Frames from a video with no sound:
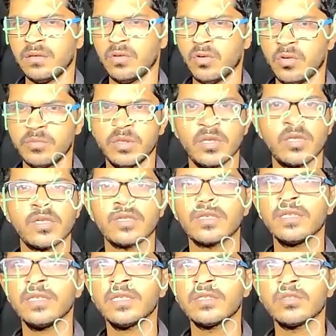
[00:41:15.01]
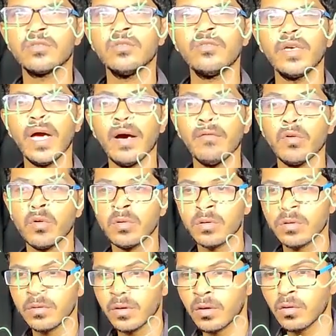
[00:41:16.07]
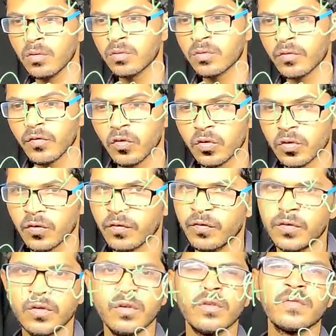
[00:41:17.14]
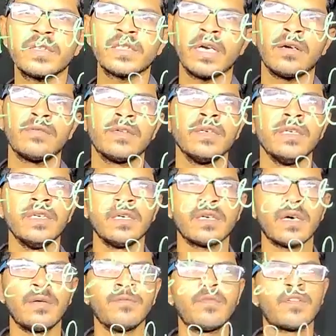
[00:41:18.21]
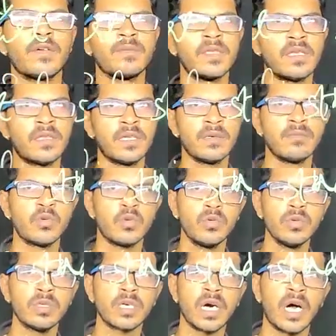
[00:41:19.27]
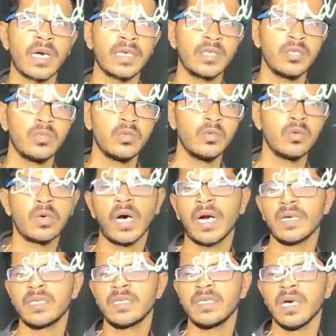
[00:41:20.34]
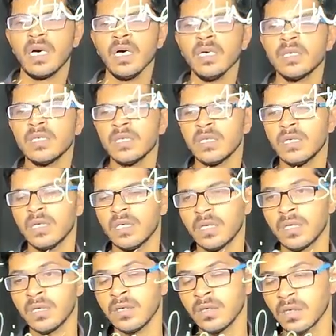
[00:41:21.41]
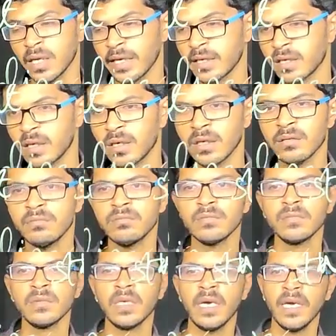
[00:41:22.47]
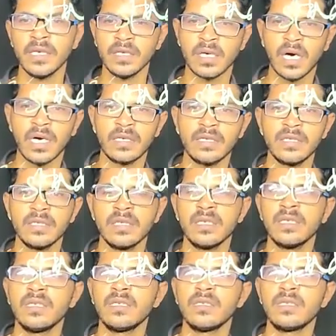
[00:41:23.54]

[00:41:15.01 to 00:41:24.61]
So this is clear to you. We have also a lot of words which have come from the same root, cardio, cardia, like encardinal,